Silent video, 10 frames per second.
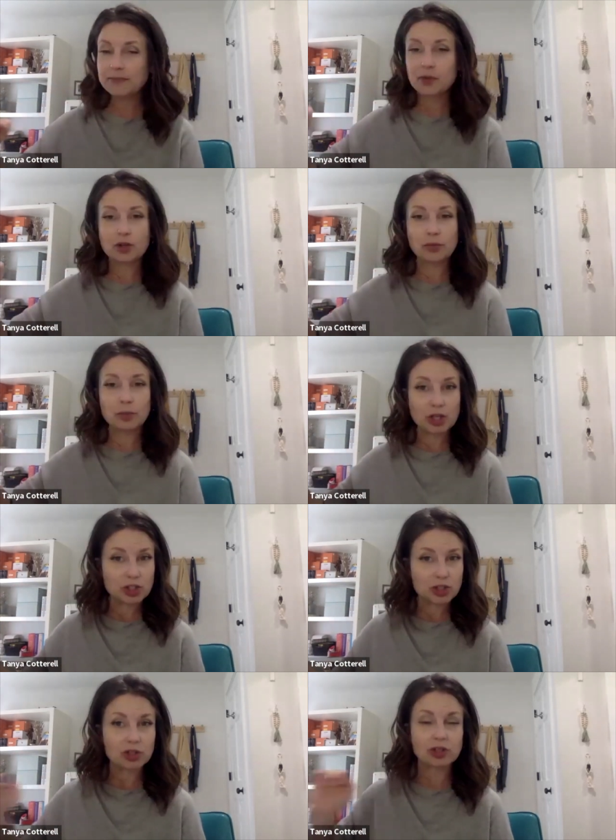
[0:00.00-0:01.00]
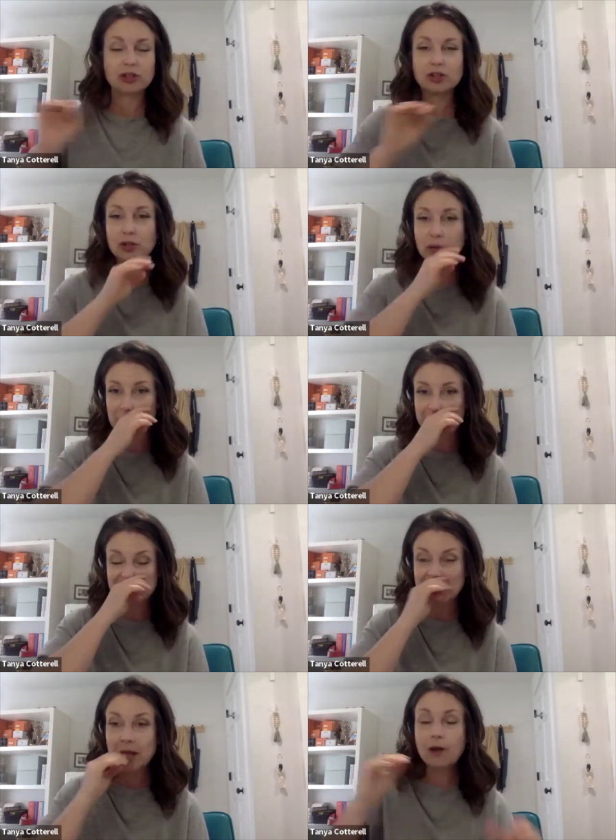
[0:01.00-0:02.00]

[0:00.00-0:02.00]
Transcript: your blood sugar, your glucose,